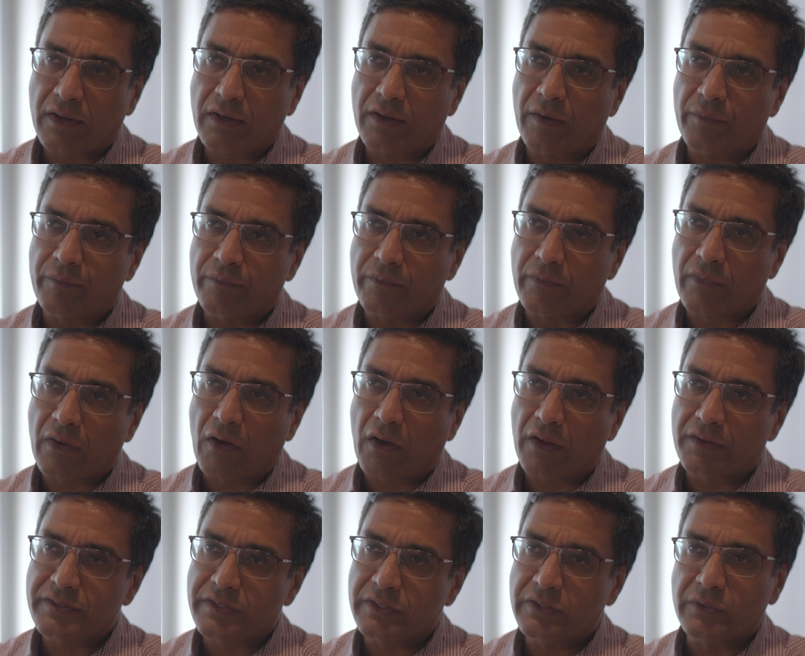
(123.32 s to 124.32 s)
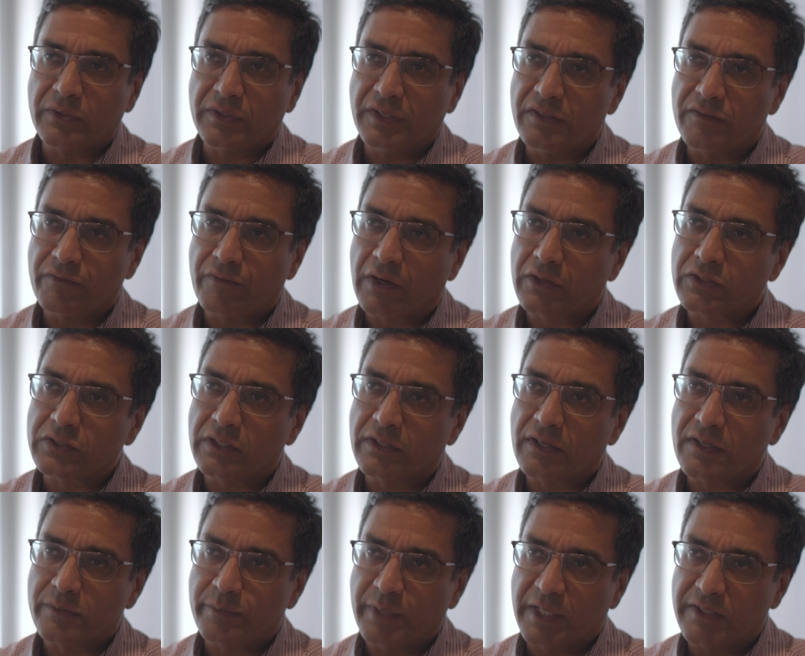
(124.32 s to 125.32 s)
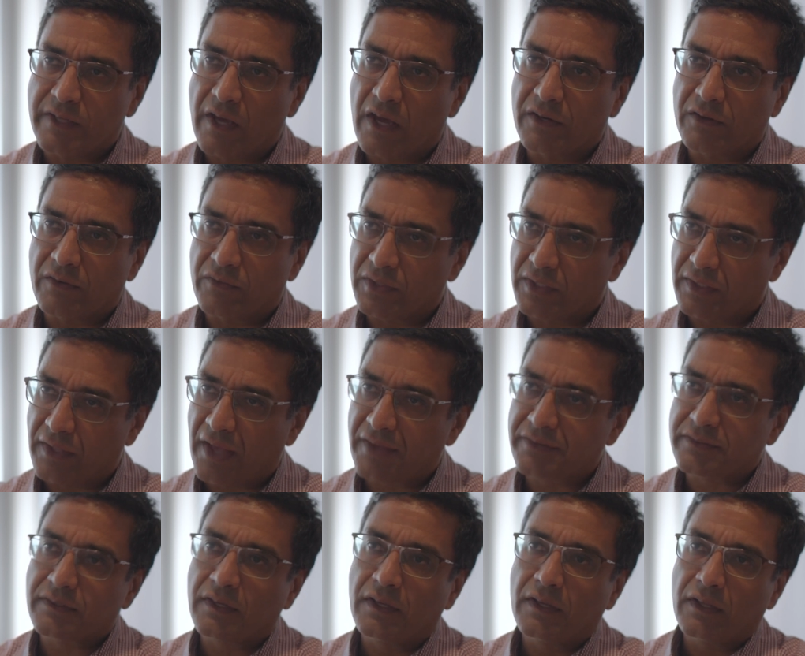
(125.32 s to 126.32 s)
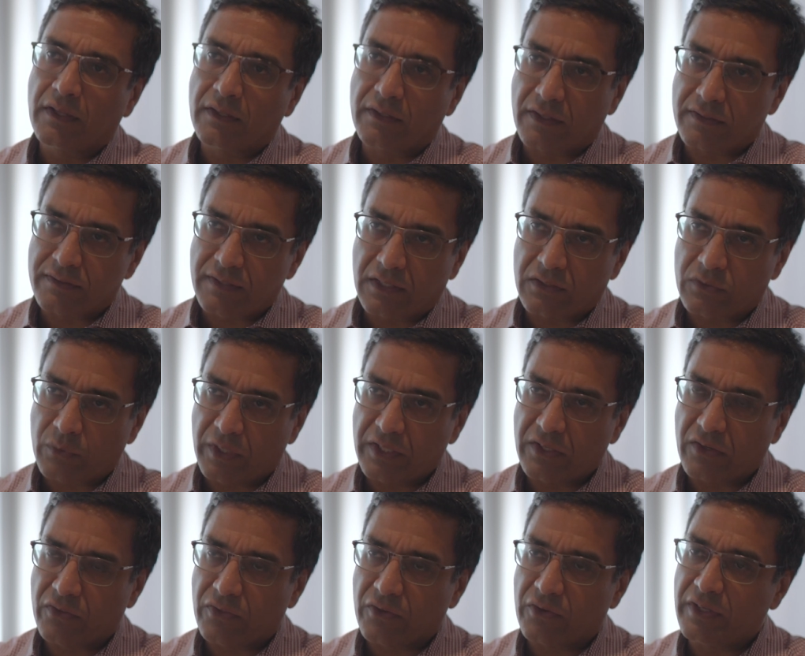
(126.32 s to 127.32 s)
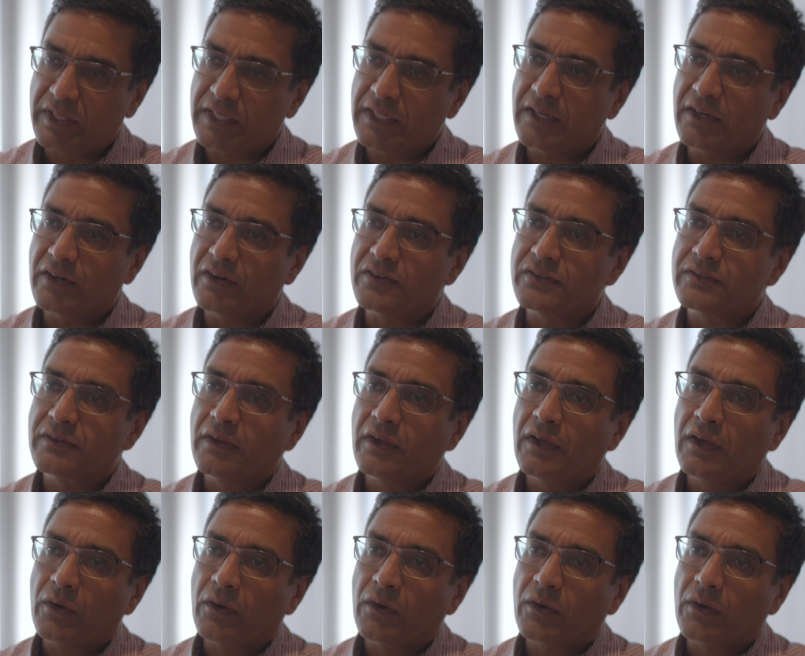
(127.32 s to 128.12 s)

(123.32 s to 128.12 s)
on synuclein's function has been done over the last, let's say, 20 or 30 years.